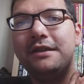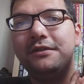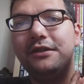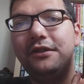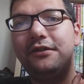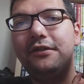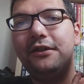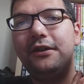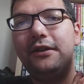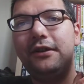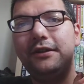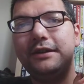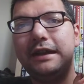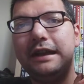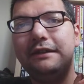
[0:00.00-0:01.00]
the
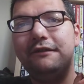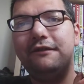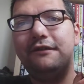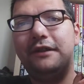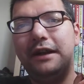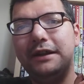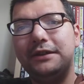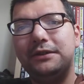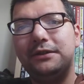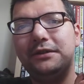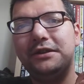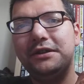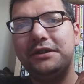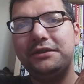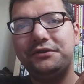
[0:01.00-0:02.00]
third and
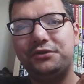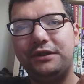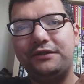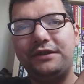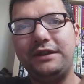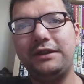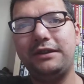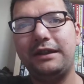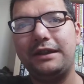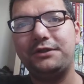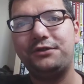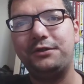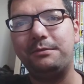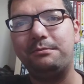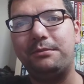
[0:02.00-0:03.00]
final Drifting
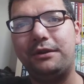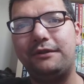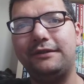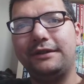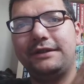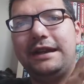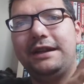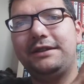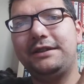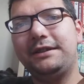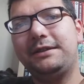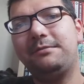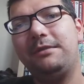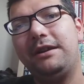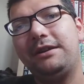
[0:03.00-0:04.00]
Classroom Perfect
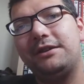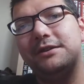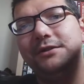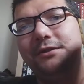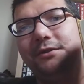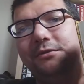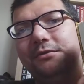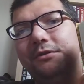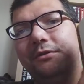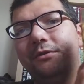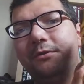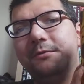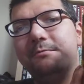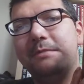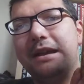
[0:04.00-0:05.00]
Edit by Kazuo
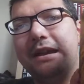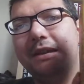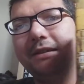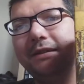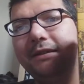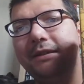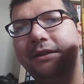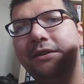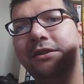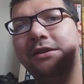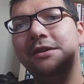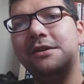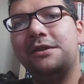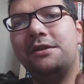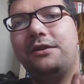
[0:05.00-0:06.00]
Umez,
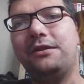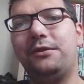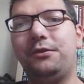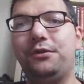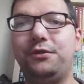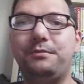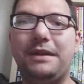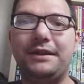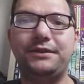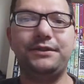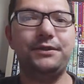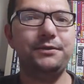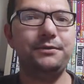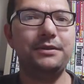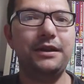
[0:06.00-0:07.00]
or
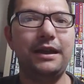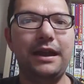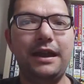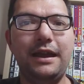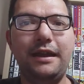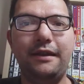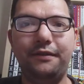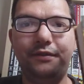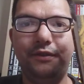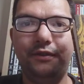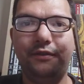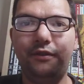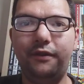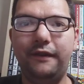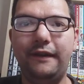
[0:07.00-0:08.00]
Umezu. Uh,
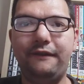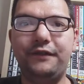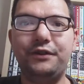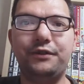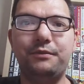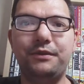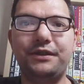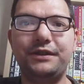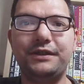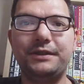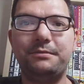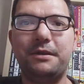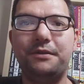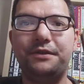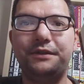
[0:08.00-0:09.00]
if you don't know what this is
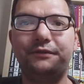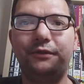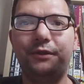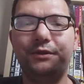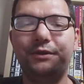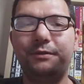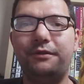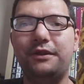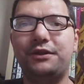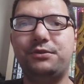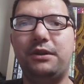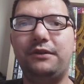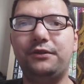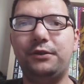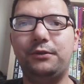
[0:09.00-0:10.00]
about, this follows a
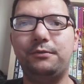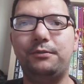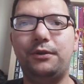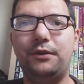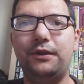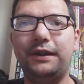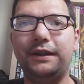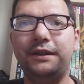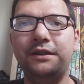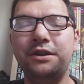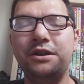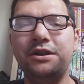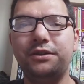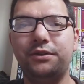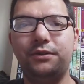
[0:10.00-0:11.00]
12 year old boy
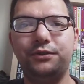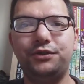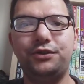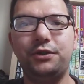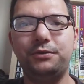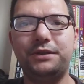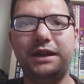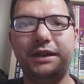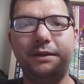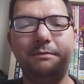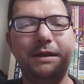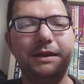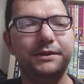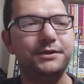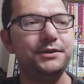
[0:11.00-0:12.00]
called Sho
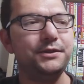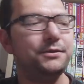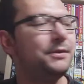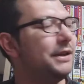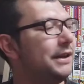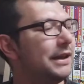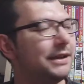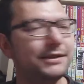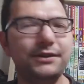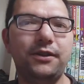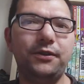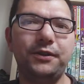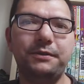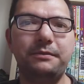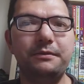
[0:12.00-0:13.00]
Takamatsu. He has an
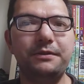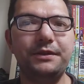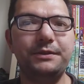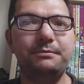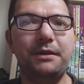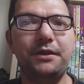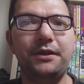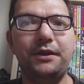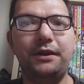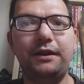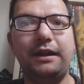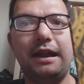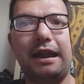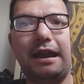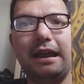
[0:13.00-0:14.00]
argument with his
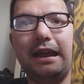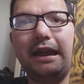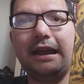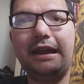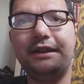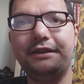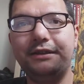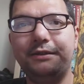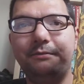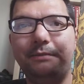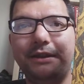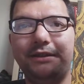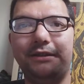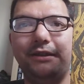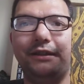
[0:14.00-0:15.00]
mother, and
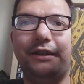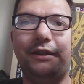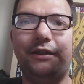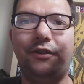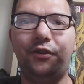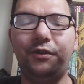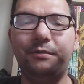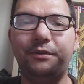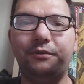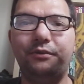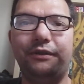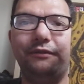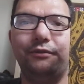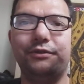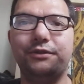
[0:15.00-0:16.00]
basically that argument
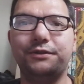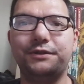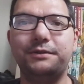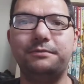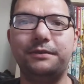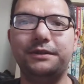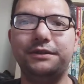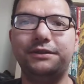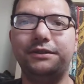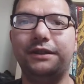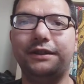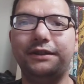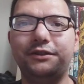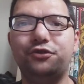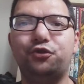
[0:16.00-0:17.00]
results him into
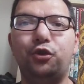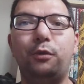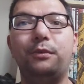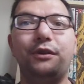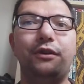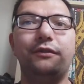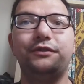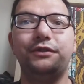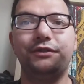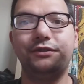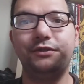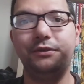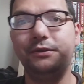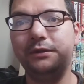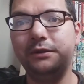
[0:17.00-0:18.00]
like stropping off to
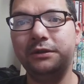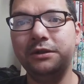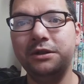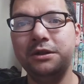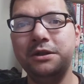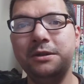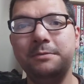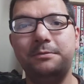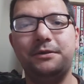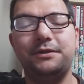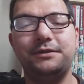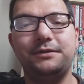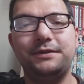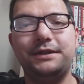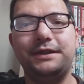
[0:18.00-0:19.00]
school
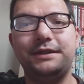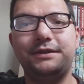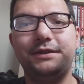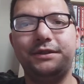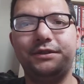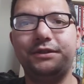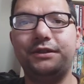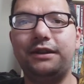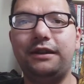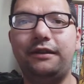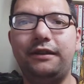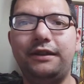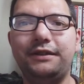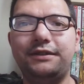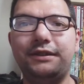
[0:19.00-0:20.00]
because obviously he's such in a huff,
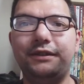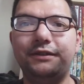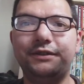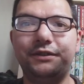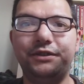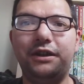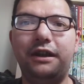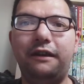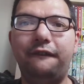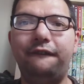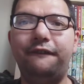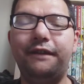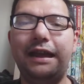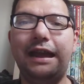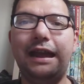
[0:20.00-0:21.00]
he's in such a
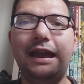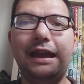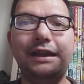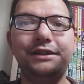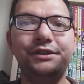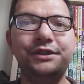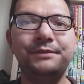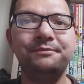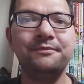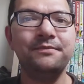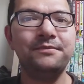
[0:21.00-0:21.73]
huff and